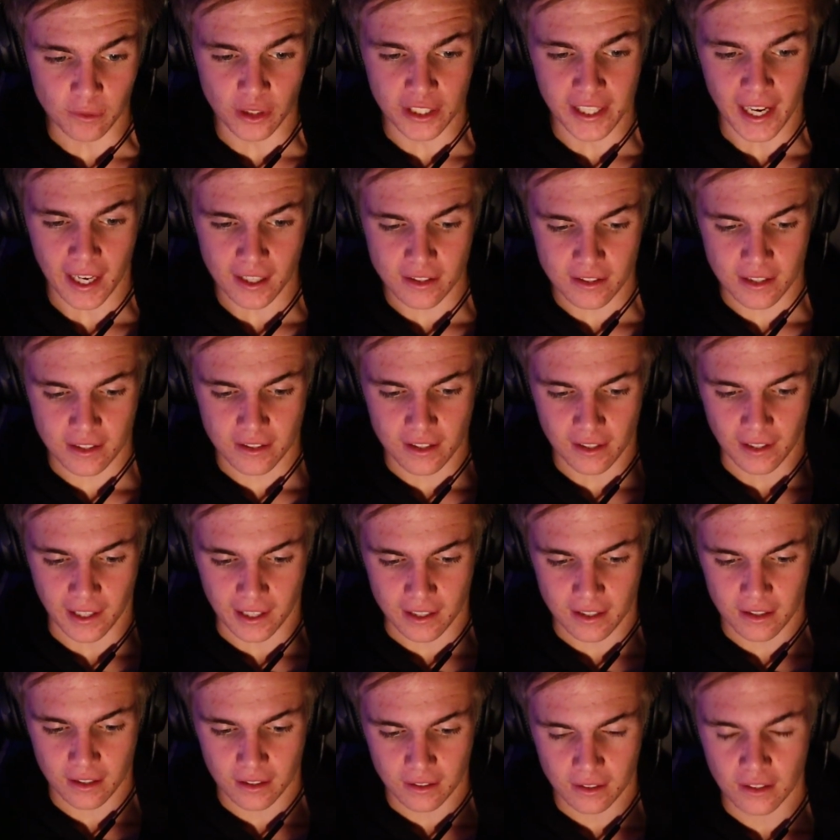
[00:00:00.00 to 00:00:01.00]
I'm reacting to
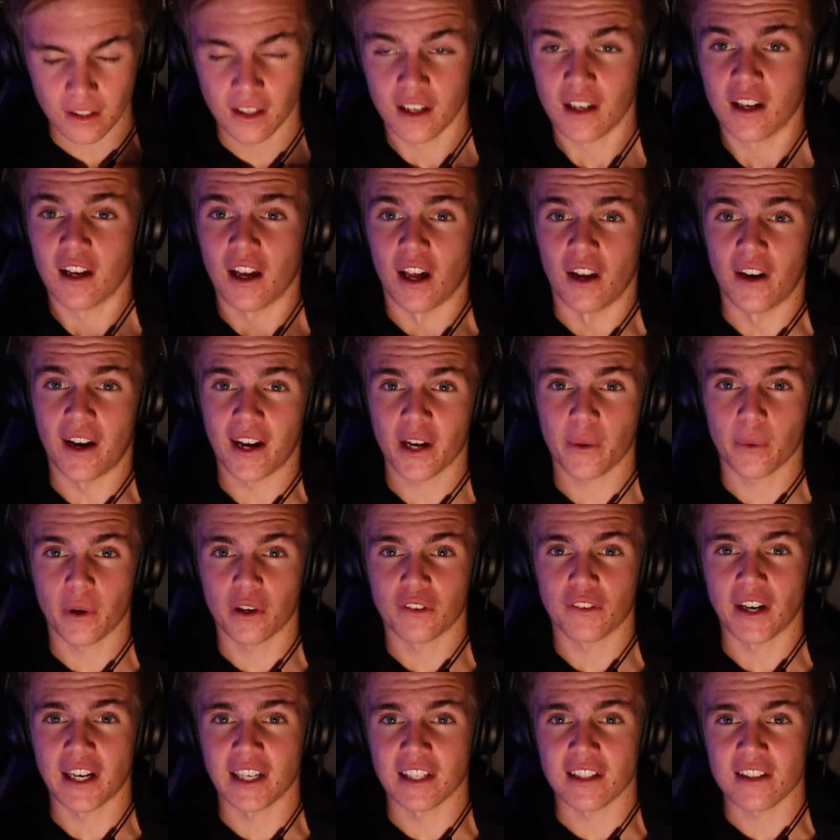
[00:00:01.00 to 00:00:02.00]
like,
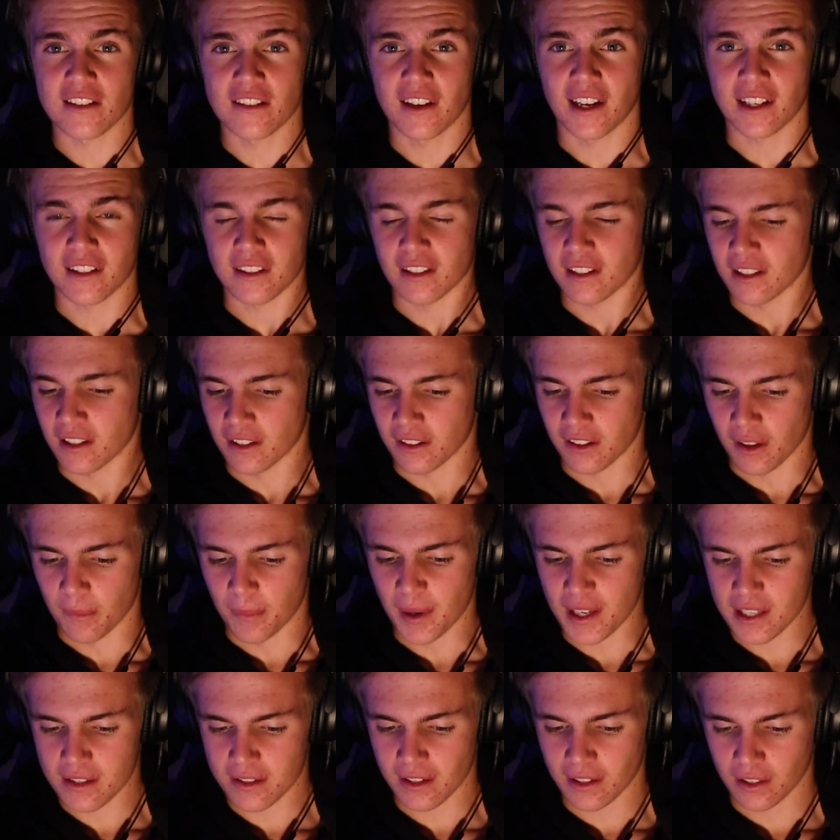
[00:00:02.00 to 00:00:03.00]
ninety-one rated, it's like the, the
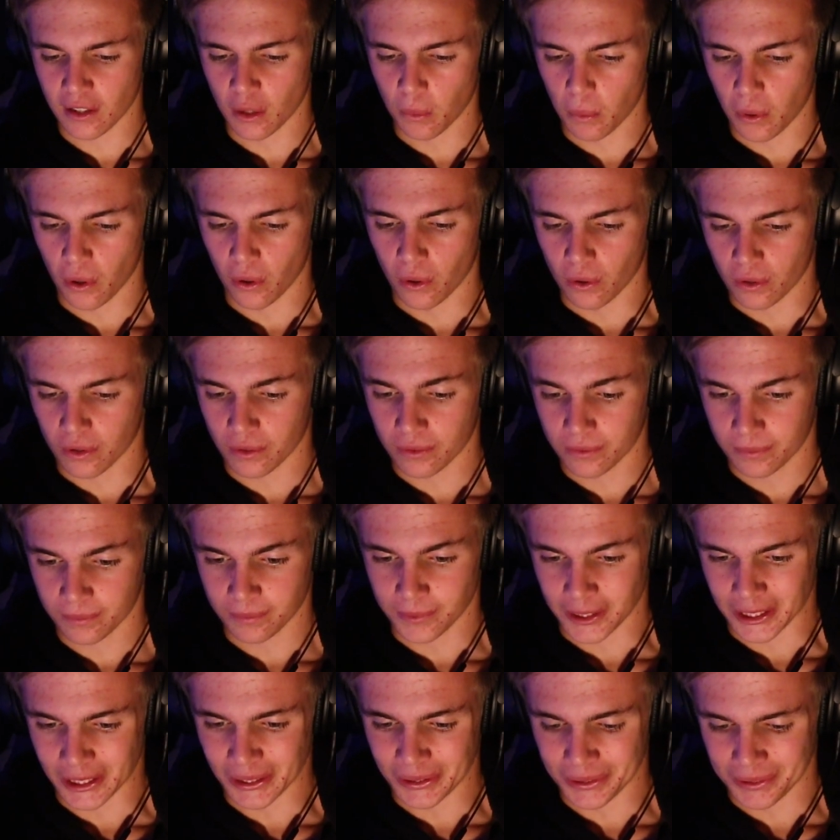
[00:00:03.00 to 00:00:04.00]
best thing in the world. Oh
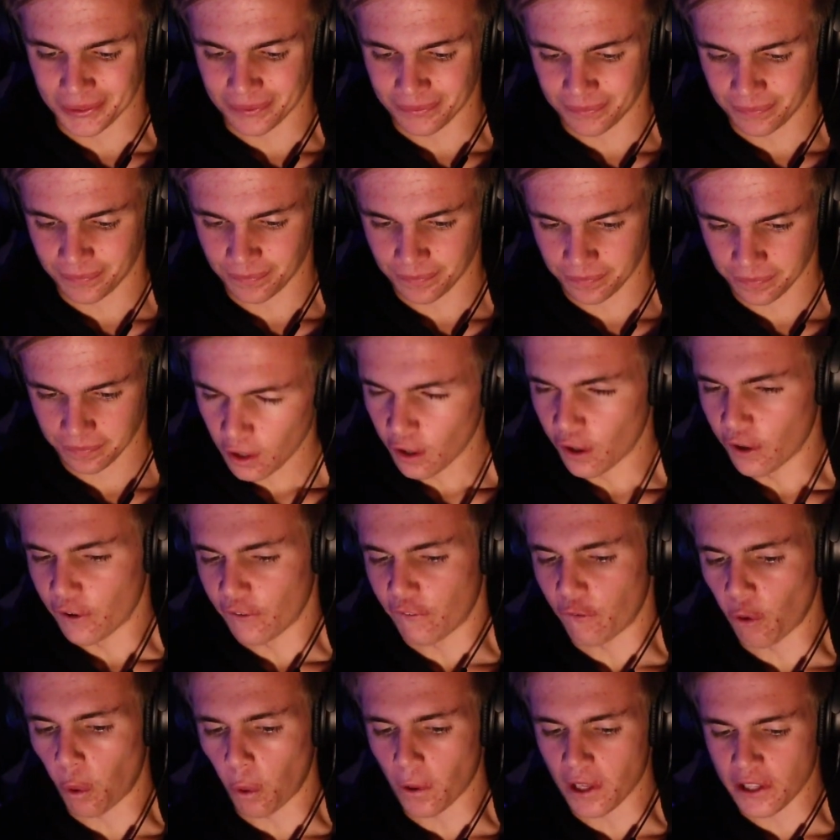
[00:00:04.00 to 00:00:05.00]
my god.
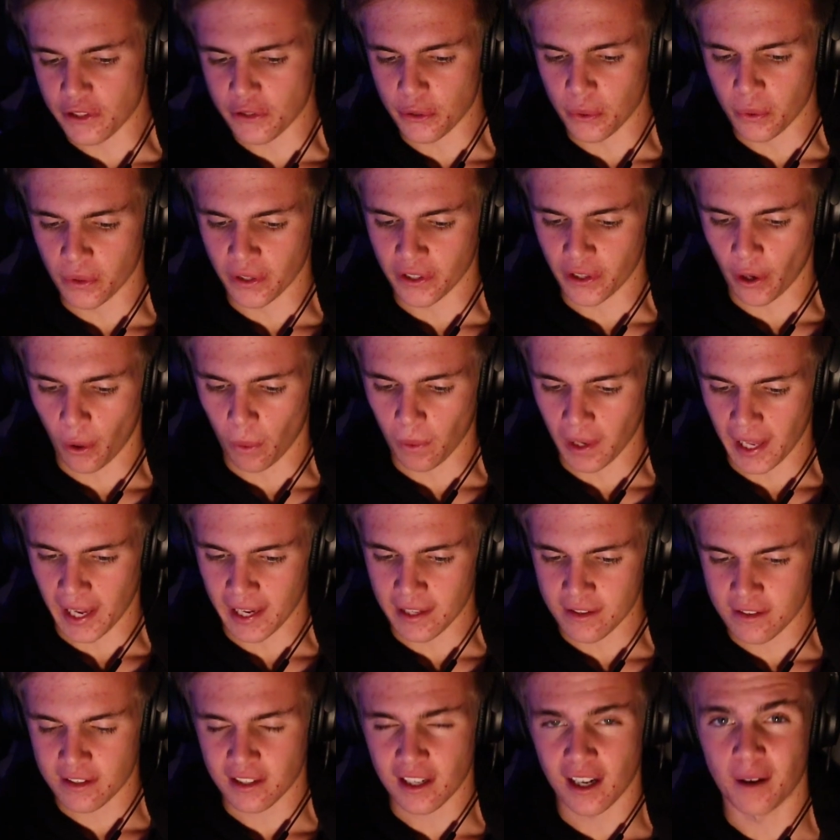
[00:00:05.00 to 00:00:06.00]
forty-two to go,
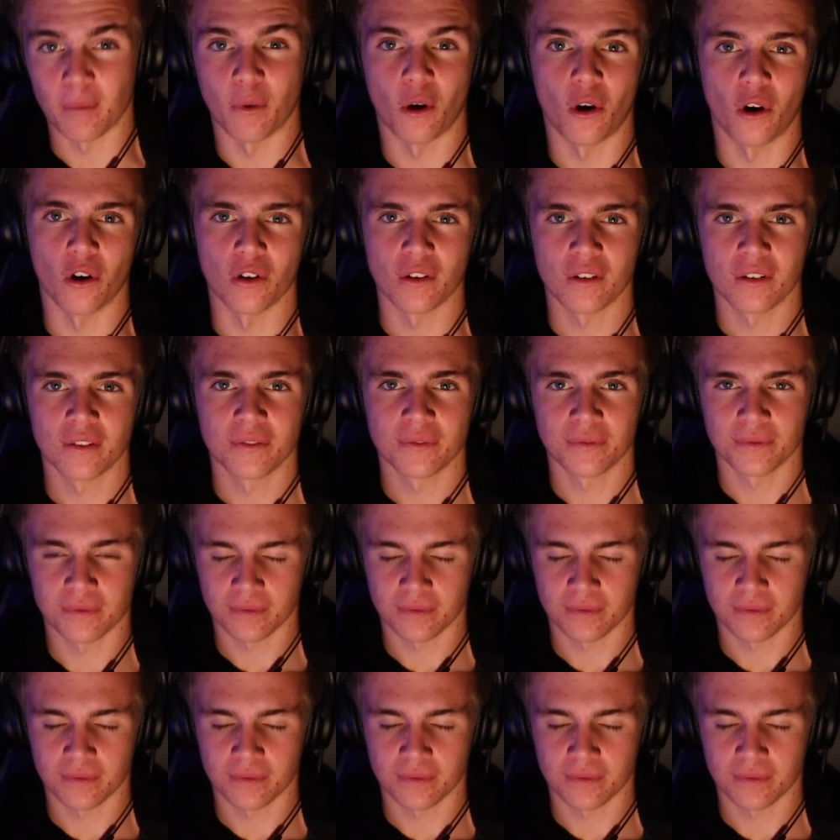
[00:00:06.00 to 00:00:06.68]
lads, come on.